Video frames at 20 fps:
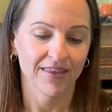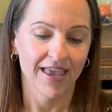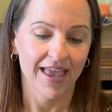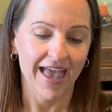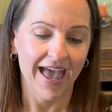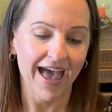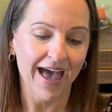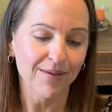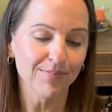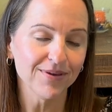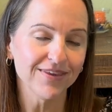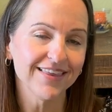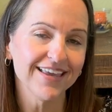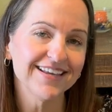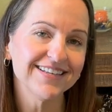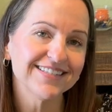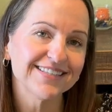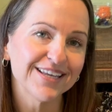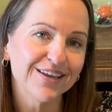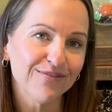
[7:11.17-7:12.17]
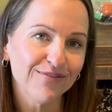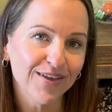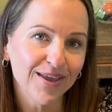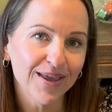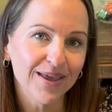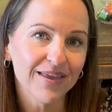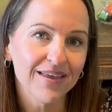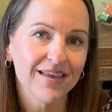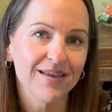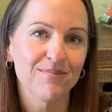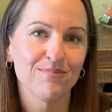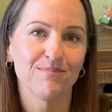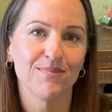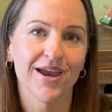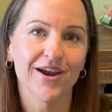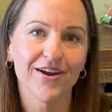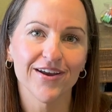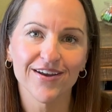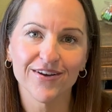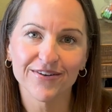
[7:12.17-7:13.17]
Happy Thanksgiving,
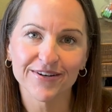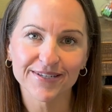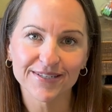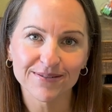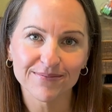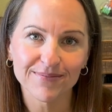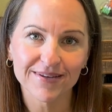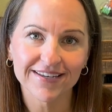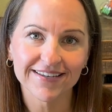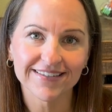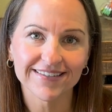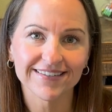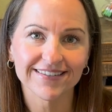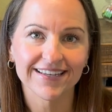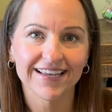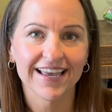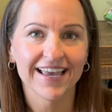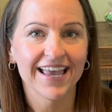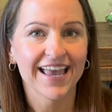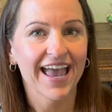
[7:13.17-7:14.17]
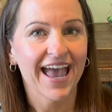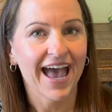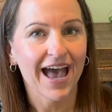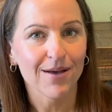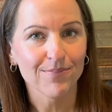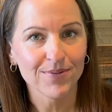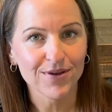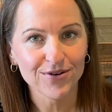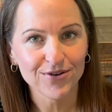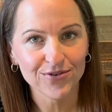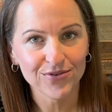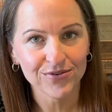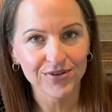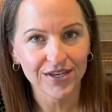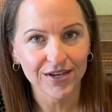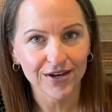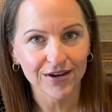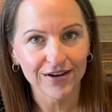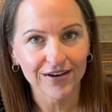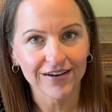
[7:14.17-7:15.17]
Merry Christmas, Happy New
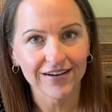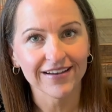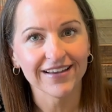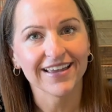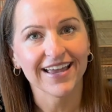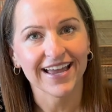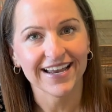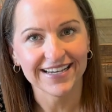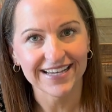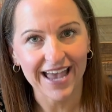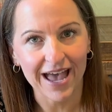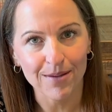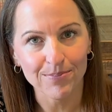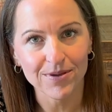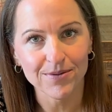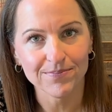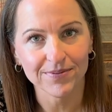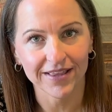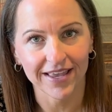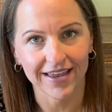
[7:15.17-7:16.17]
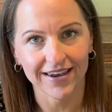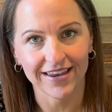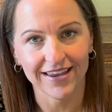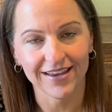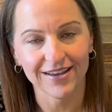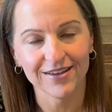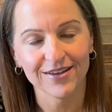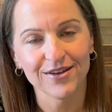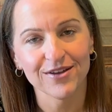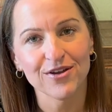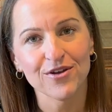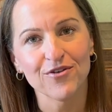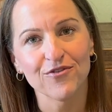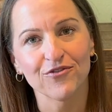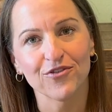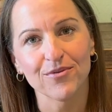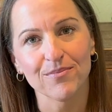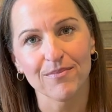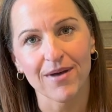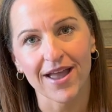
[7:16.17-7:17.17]
Year, and happy planning.
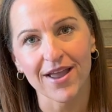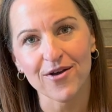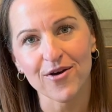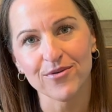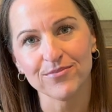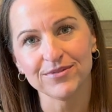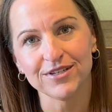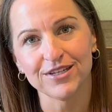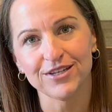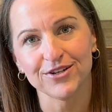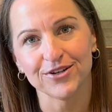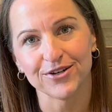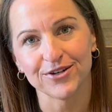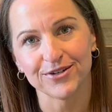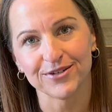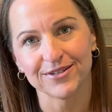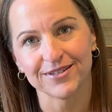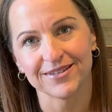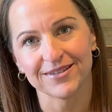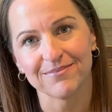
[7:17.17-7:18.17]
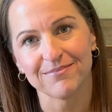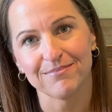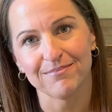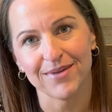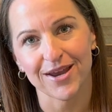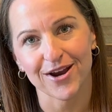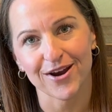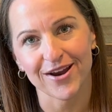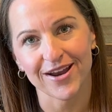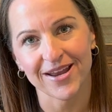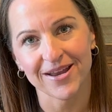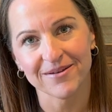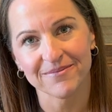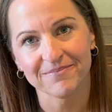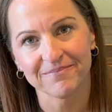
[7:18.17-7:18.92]
From my home to yours, Mary.